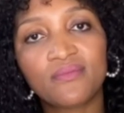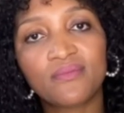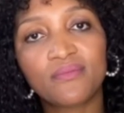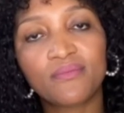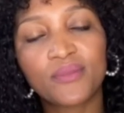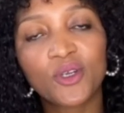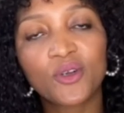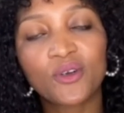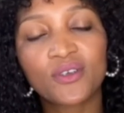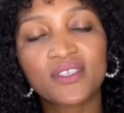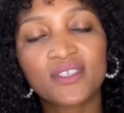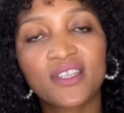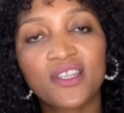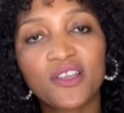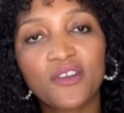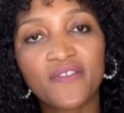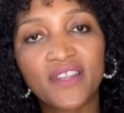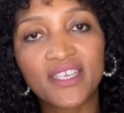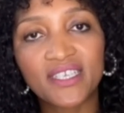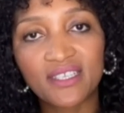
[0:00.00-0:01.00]
Because at the
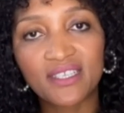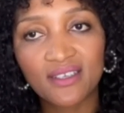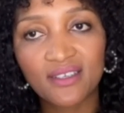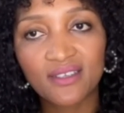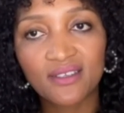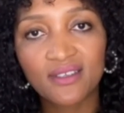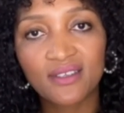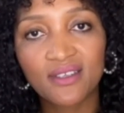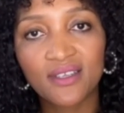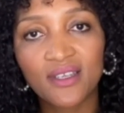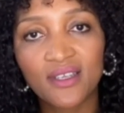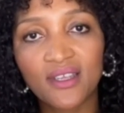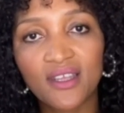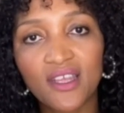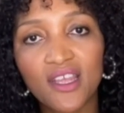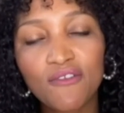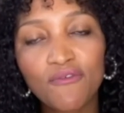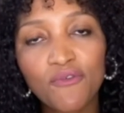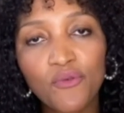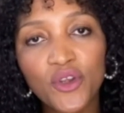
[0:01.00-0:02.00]
end of the day,
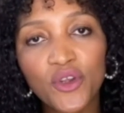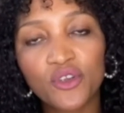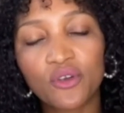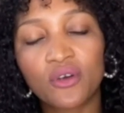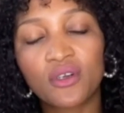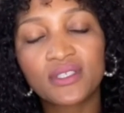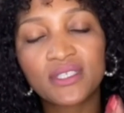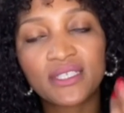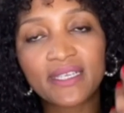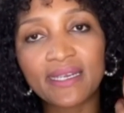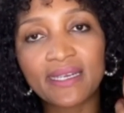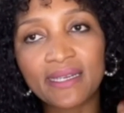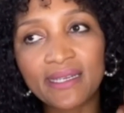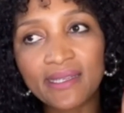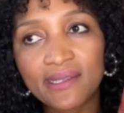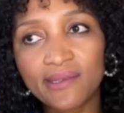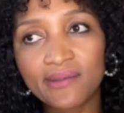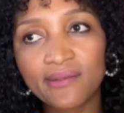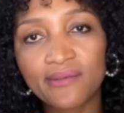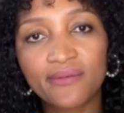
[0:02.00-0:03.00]
if we don't
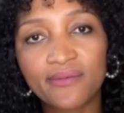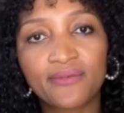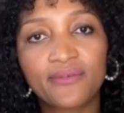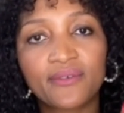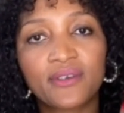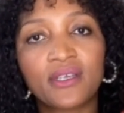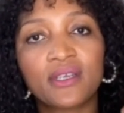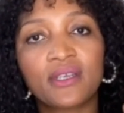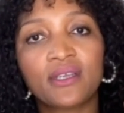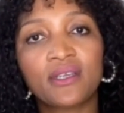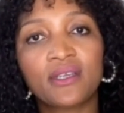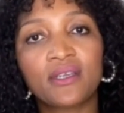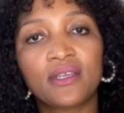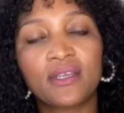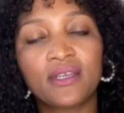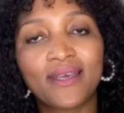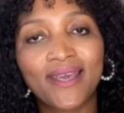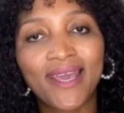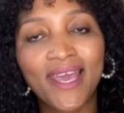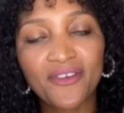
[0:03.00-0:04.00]
leave
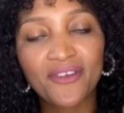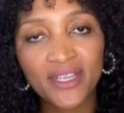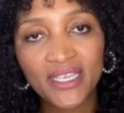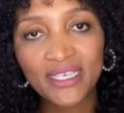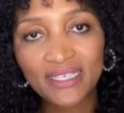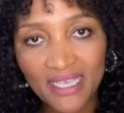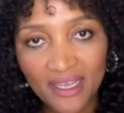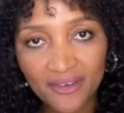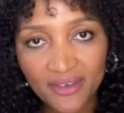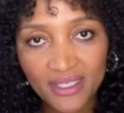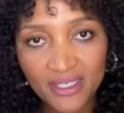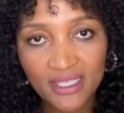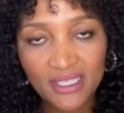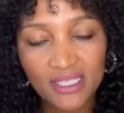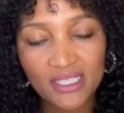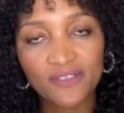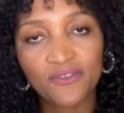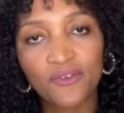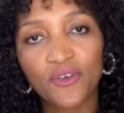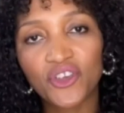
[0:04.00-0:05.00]

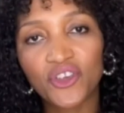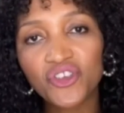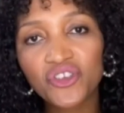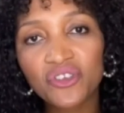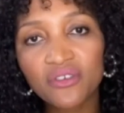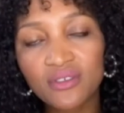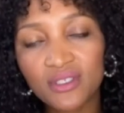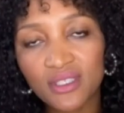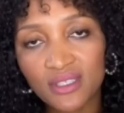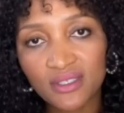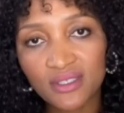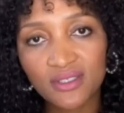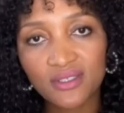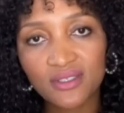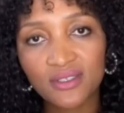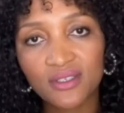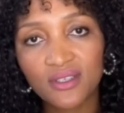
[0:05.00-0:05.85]
inheritance for our children,